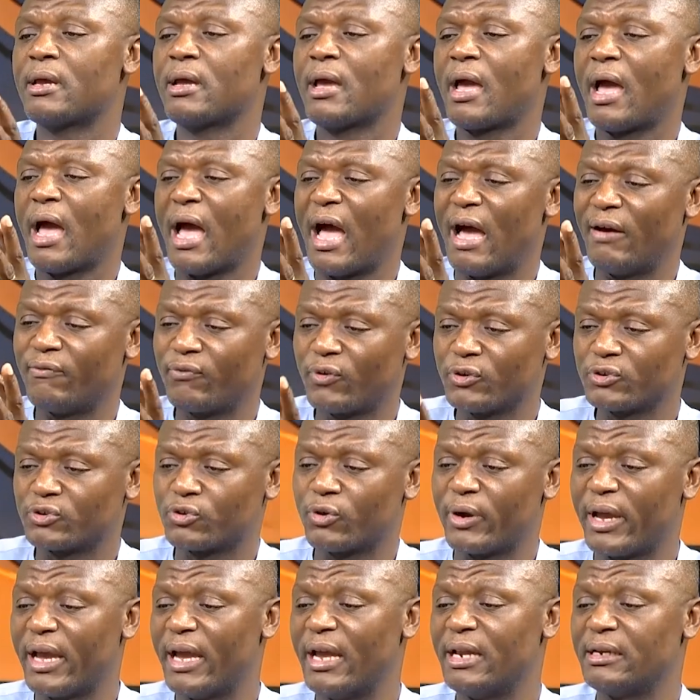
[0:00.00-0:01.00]
I've
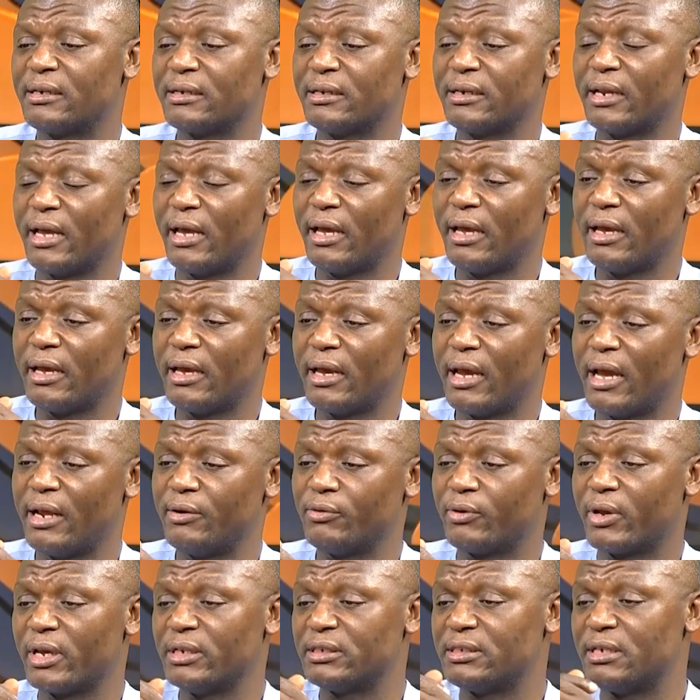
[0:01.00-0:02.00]
also heard the
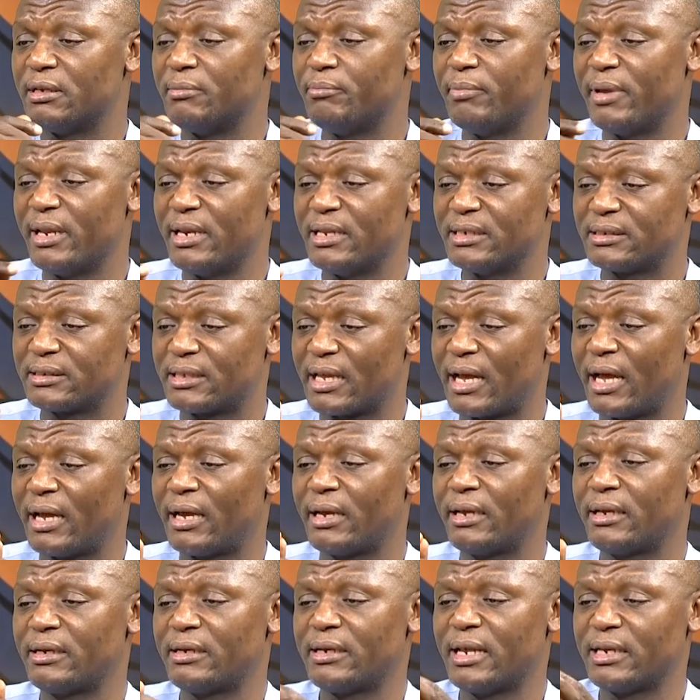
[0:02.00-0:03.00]
Education Minister
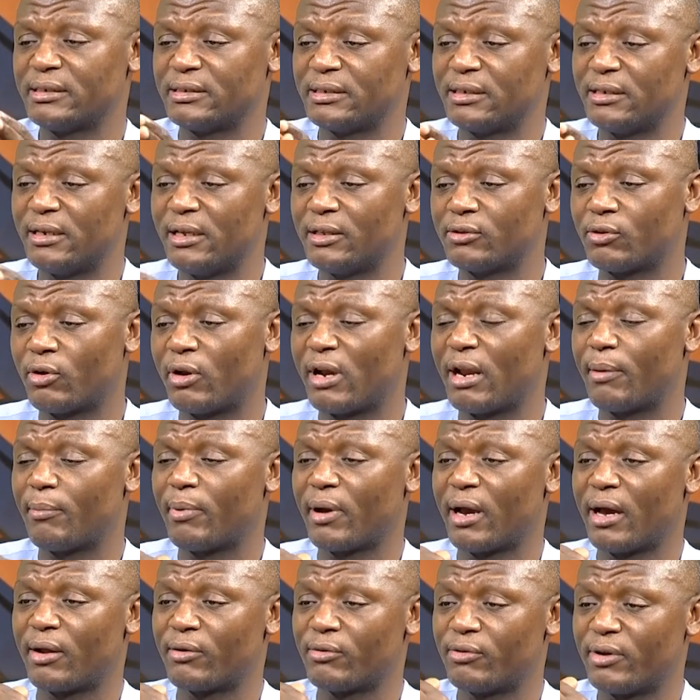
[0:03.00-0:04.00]
designate Honorable
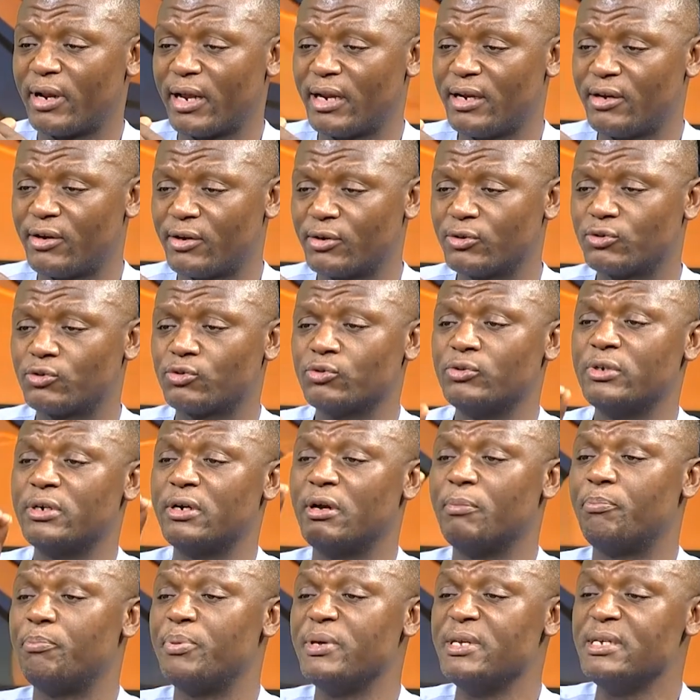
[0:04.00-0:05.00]
Haruna Idrisu
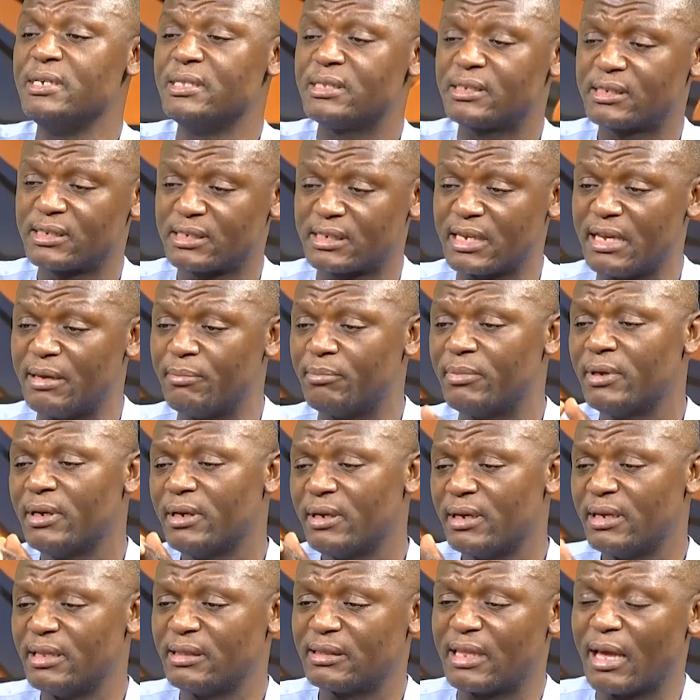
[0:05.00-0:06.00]
repeat same
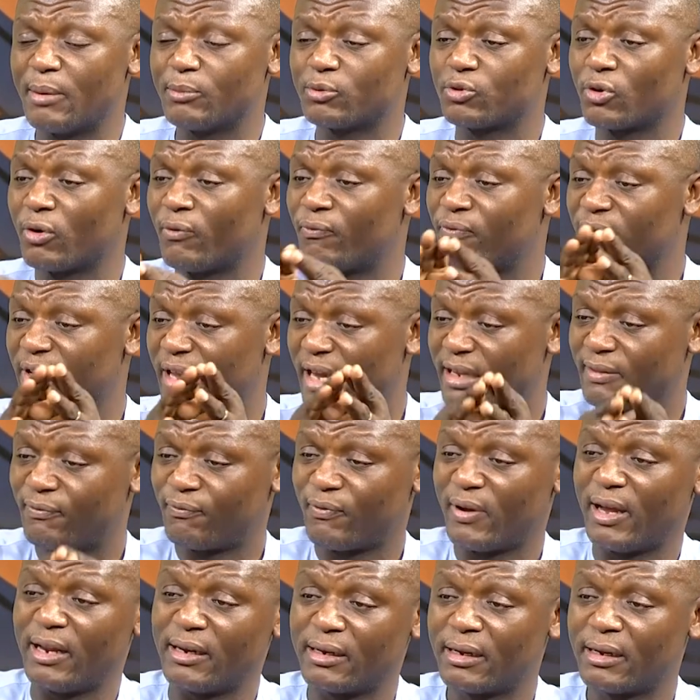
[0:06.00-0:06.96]
in terms of Get Fund.